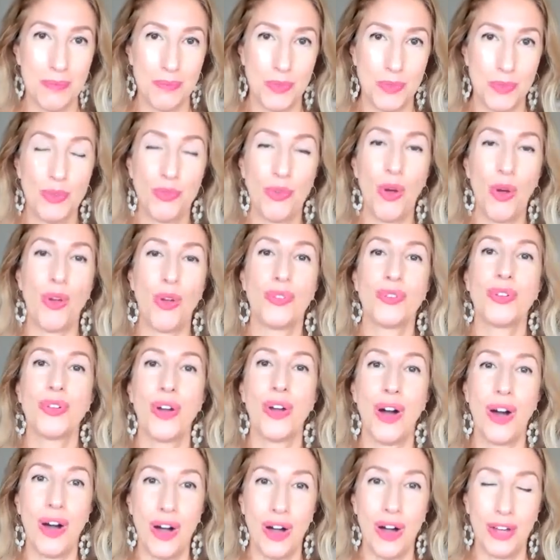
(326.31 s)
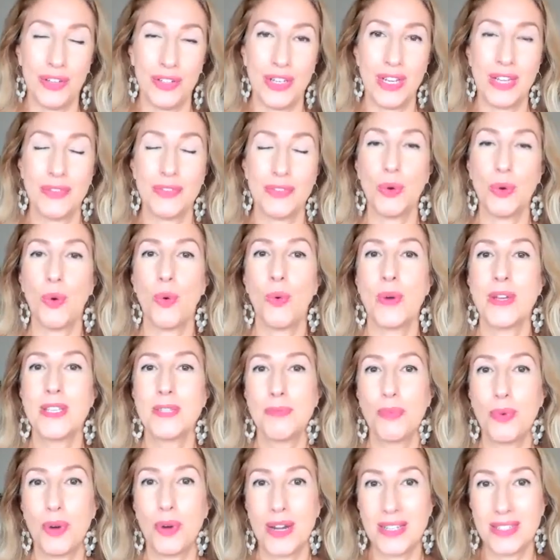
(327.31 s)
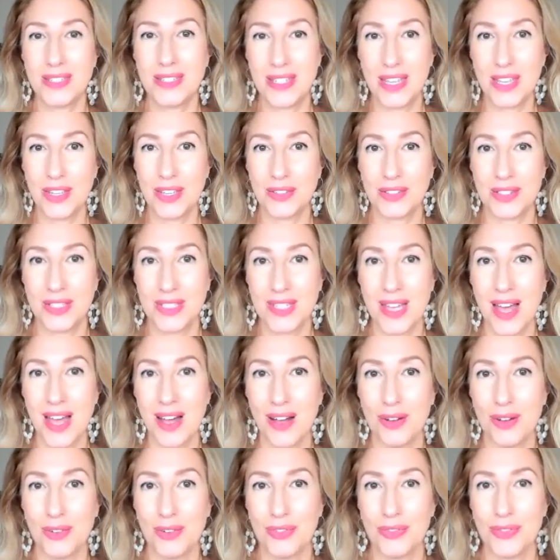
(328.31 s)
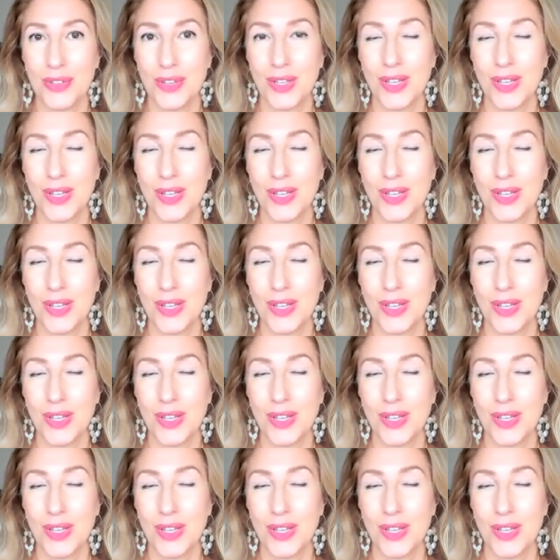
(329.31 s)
You're on guard. And if you're always bracing yourself